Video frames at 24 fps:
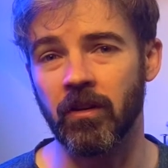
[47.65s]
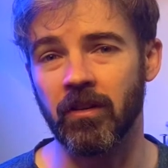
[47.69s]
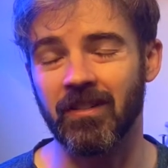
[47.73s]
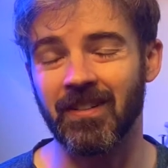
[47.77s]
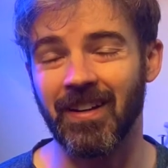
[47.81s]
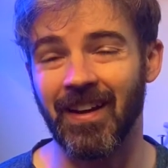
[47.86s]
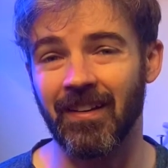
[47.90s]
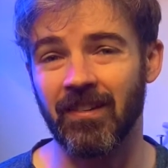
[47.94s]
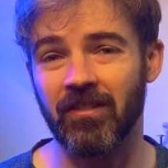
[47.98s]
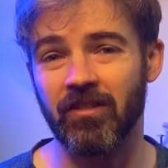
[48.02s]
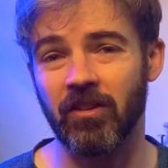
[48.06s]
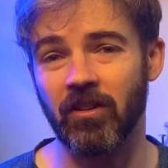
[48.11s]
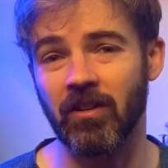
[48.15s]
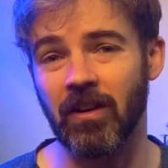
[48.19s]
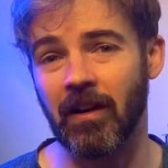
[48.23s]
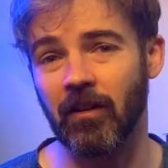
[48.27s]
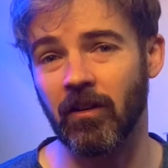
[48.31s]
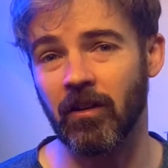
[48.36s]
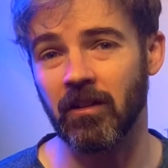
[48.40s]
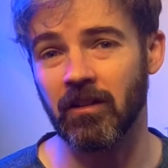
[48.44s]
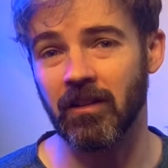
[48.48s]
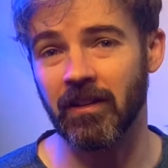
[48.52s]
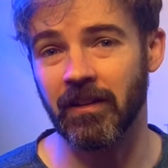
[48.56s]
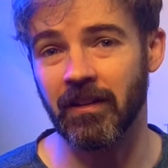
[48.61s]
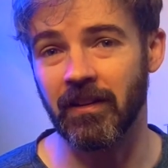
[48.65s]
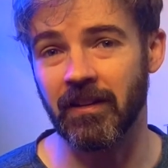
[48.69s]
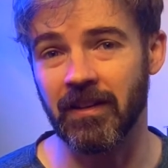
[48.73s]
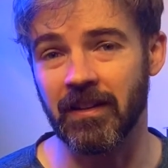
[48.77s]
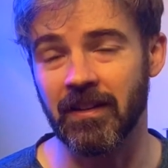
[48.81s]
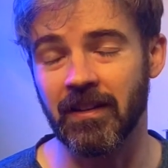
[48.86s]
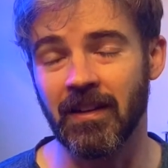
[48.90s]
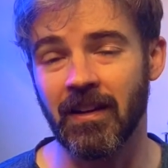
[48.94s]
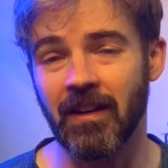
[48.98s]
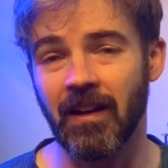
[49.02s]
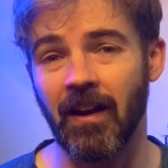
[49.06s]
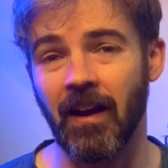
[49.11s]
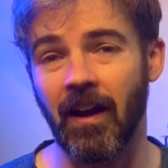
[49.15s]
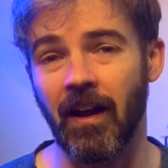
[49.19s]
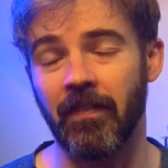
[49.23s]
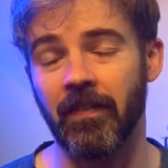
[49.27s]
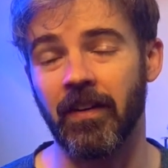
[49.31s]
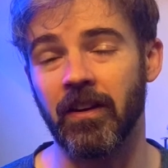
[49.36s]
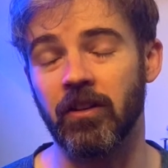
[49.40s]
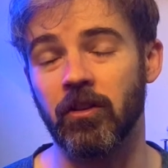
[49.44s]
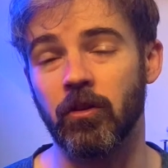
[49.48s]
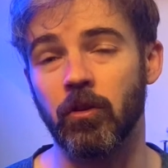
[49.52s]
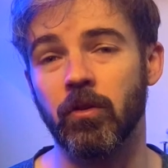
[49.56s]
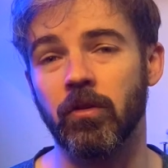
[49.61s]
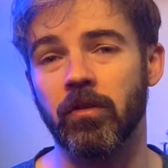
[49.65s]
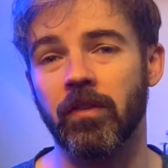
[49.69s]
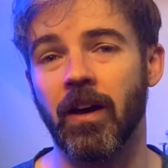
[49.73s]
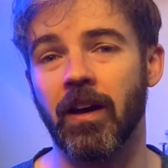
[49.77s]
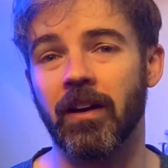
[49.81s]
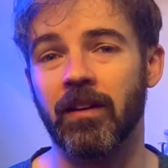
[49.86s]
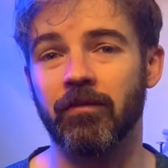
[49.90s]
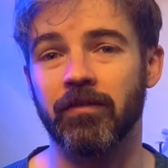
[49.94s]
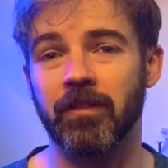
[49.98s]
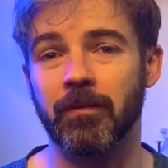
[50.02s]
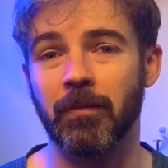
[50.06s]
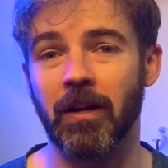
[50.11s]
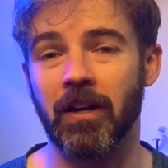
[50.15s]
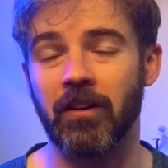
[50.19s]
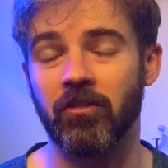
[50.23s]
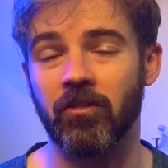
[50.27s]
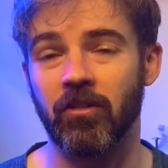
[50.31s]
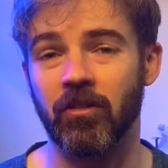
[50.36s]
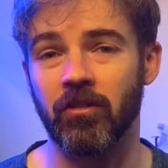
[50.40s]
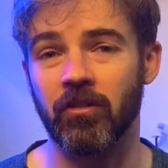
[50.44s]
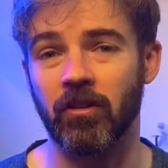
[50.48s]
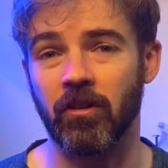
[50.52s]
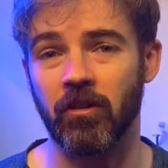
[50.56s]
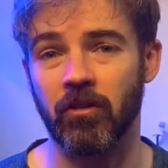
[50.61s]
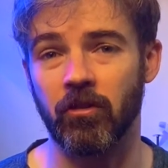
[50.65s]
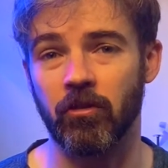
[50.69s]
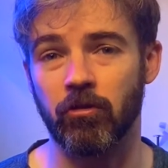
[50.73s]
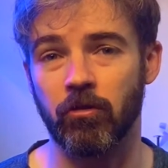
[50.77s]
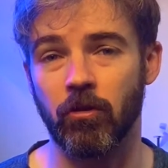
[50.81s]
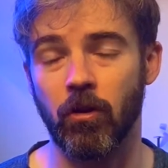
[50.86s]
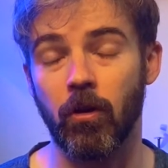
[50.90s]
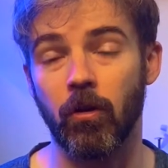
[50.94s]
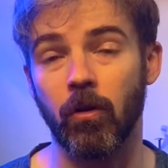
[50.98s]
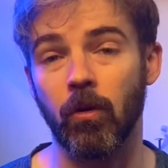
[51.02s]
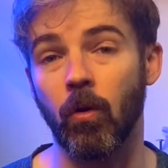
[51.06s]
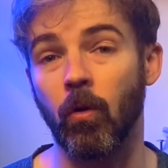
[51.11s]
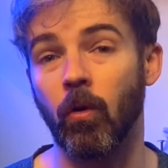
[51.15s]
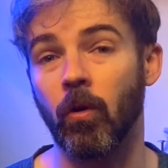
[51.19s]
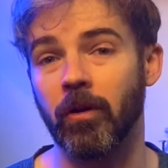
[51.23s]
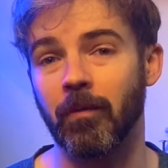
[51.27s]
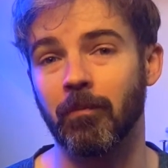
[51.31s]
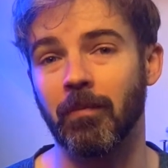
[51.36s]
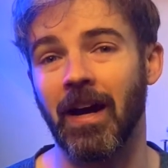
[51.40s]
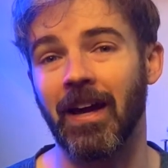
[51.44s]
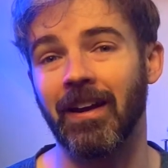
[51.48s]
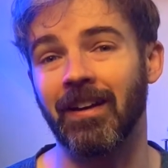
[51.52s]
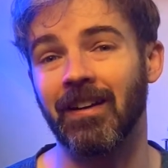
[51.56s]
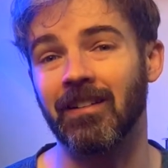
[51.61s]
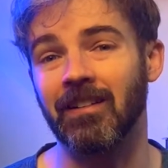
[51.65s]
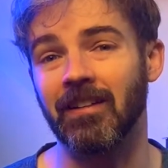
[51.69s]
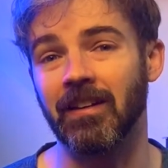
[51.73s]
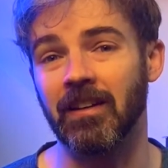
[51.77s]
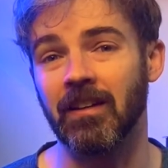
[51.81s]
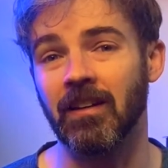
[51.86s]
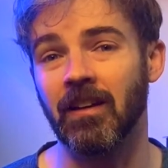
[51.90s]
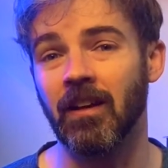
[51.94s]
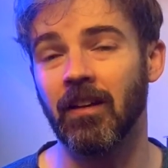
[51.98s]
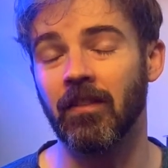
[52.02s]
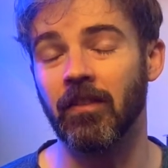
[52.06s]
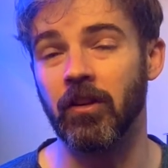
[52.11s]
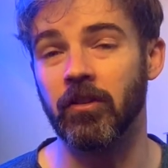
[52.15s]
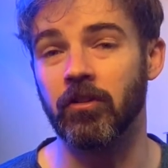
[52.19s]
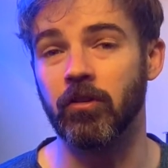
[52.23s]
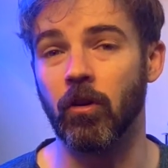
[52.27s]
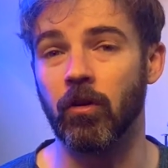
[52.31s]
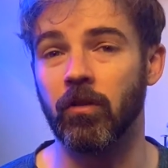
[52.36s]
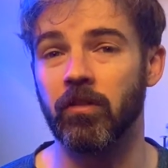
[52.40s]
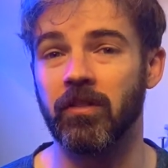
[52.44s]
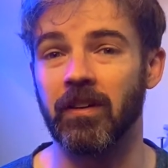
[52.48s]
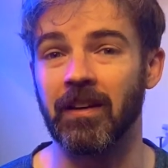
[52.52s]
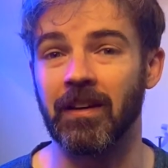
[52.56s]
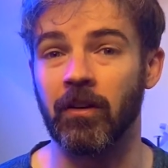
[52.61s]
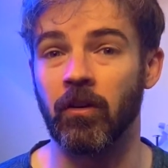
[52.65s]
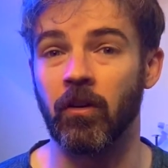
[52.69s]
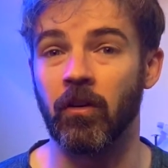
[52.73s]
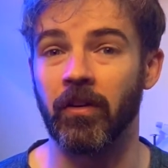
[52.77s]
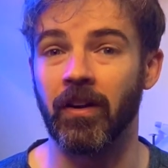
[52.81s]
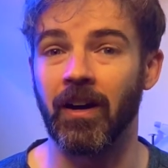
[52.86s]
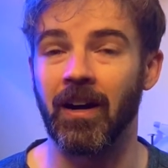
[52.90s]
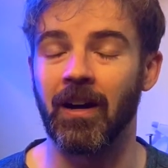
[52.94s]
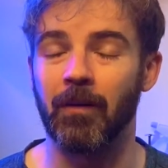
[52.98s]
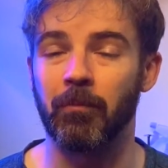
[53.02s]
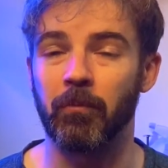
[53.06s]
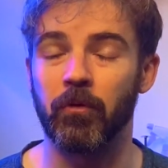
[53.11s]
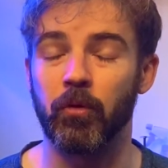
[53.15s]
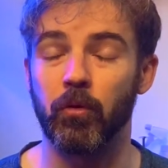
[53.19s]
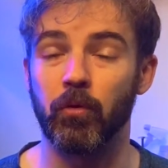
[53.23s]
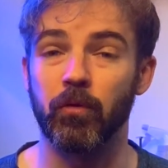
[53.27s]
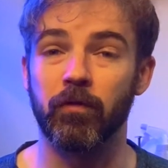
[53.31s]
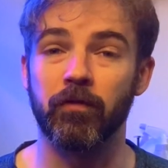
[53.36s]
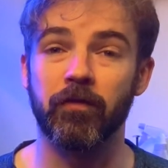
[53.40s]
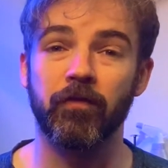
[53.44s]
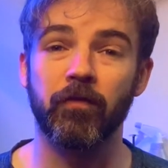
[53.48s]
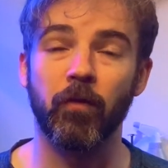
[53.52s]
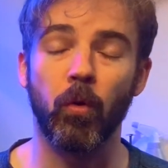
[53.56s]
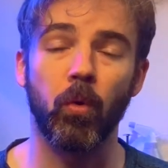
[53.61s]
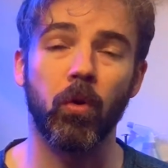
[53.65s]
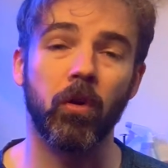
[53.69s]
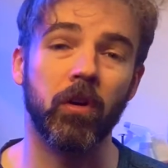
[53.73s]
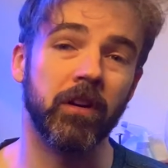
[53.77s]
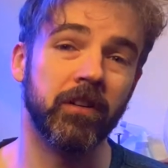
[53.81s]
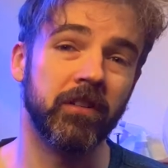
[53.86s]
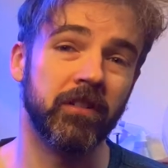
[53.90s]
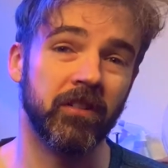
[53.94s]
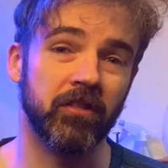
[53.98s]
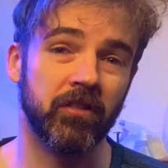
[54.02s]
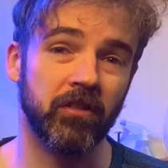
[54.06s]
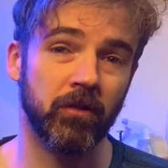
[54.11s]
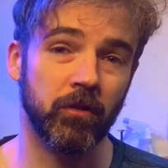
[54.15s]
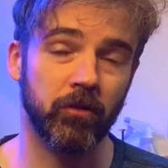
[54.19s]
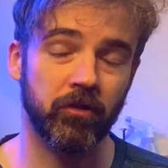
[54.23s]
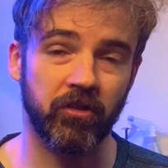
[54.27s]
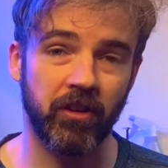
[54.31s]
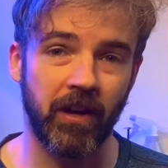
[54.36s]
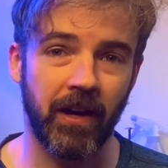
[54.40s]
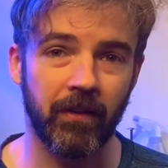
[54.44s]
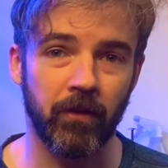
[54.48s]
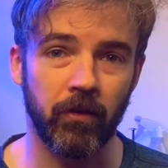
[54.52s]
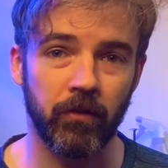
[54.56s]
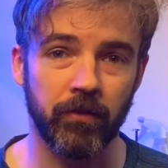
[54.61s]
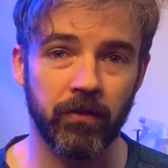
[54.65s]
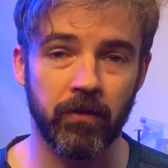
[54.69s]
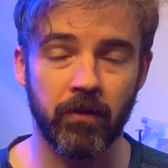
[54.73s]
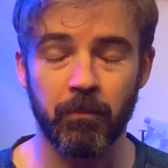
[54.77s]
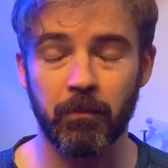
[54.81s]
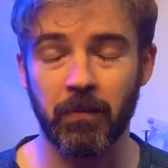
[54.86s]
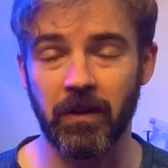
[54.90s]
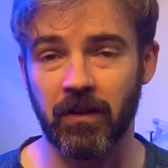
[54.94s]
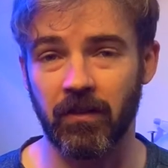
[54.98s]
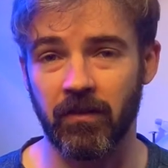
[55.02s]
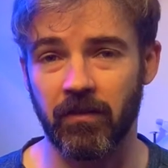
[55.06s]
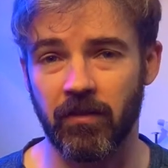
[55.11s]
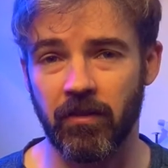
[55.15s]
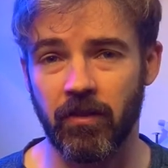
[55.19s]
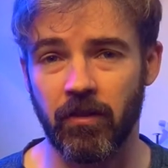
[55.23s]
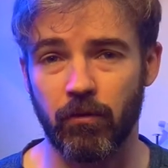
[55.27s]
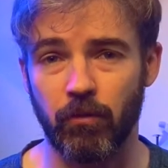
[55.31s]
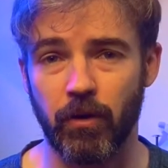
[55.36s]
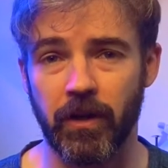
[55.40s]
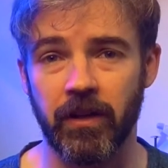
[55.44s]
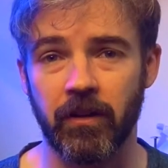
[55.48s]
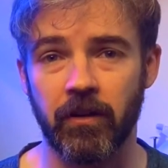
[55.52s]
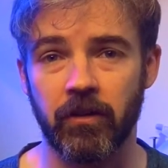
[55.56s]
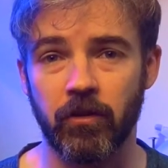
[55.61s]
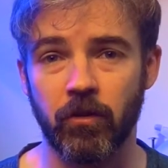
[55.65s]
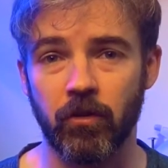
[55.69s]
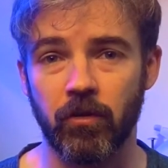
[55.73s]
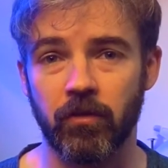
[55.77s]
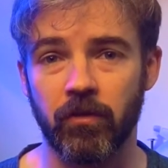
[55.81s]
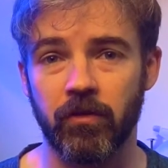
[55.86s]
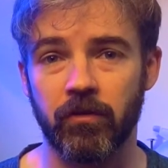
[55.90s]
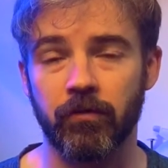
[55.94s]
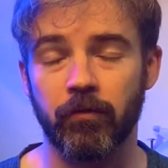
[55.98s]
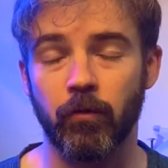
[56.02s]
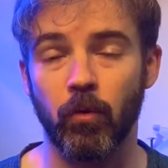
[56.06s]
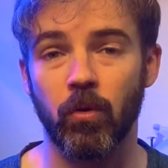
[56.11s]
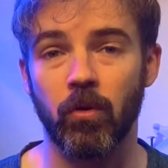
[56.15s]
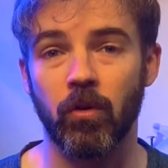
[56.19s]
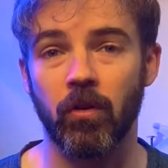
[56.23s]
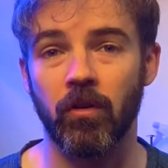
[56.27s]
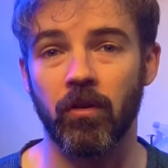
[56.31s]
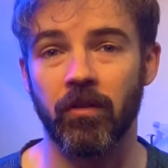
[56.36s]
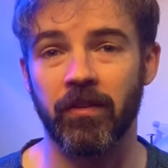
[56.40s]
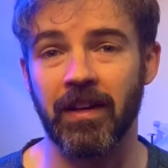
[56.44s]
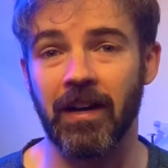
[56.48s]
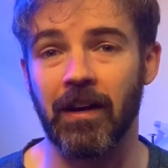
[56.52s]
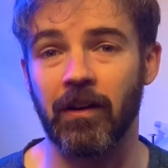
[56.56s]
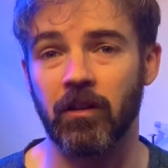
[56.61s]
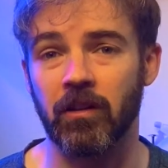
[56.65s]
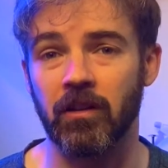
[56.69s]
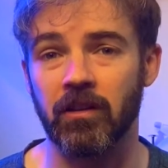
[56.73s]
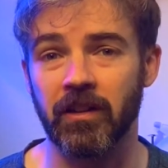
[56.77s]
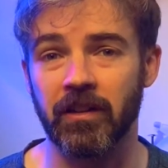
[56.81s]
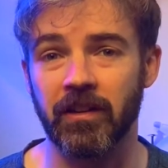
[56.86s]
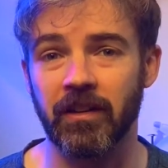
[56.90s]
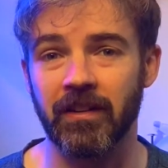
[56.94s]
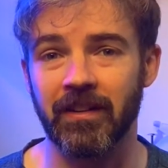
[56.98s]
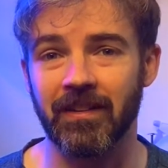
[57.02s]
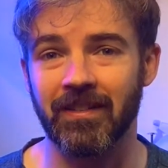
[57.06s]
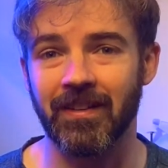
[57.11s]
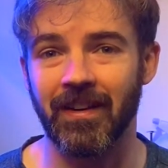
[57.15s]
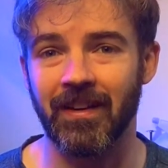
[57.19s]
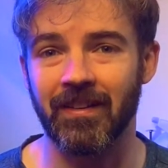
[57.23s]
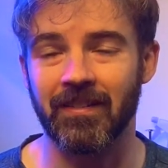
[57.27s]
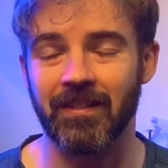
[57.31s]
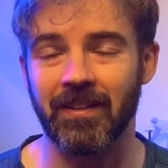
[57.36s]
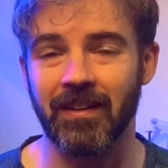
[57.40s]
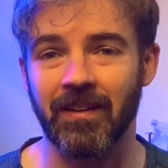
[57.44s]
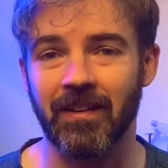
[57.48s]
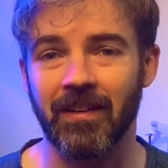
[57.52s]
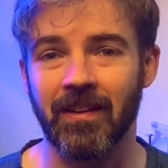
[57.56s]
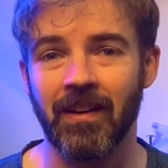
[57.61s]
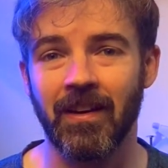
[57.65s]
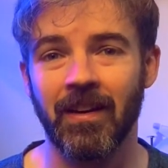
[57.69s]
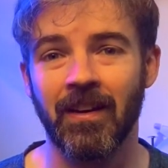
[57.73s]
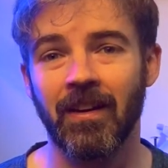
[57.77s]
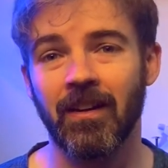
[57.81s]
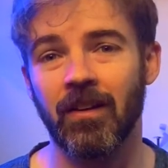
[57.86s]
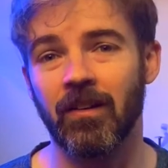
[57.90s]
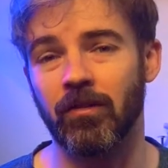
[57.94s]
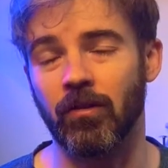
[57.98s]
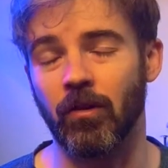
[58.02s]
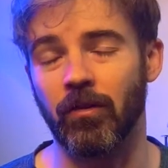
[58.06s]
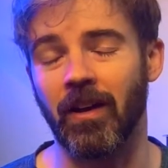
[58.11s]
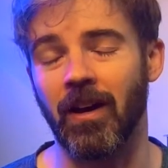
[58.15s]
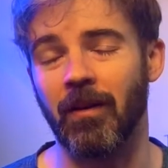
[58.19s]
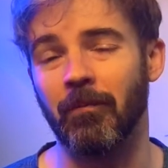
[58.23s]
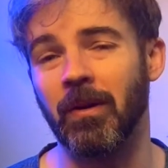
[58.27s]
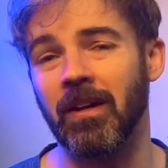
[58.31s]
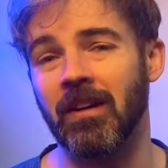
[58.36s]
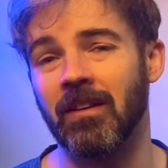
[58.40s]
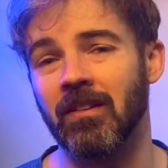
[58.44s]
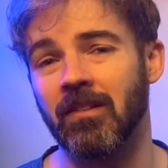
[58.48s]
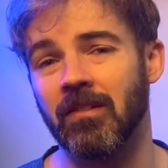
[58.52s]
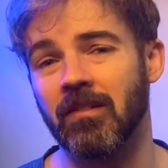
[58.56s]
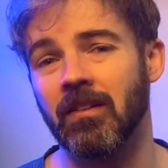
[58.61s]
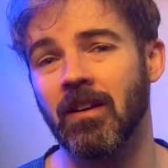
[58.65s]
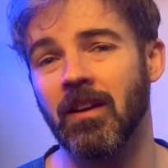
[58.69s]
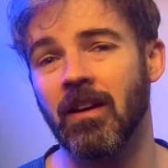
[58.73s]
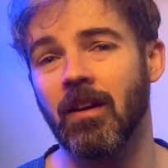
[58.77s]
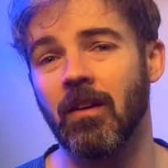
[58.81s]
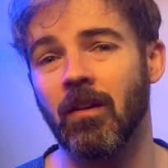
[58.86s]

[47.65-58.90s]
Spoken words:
test your alkalinity and then use that information to control automatically the dosing on up to 4 additional channels, because 3 are used for the alkalinity testing. So that means